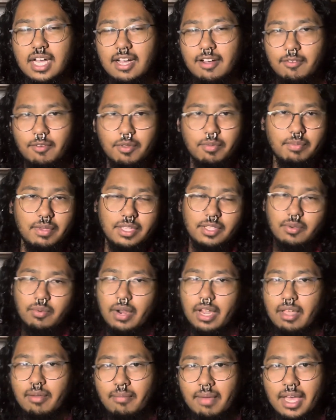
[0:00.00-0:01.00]
with me to
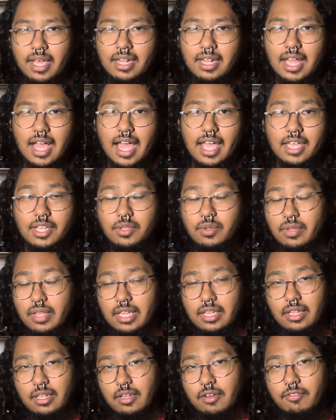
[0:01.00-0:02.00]
recommend, I could do that
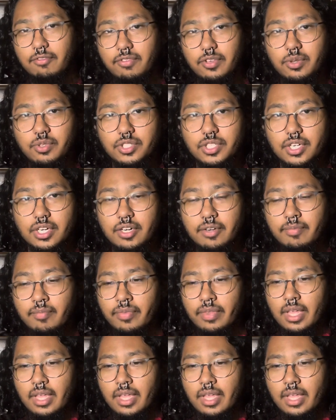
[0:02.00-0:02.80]
in the near future.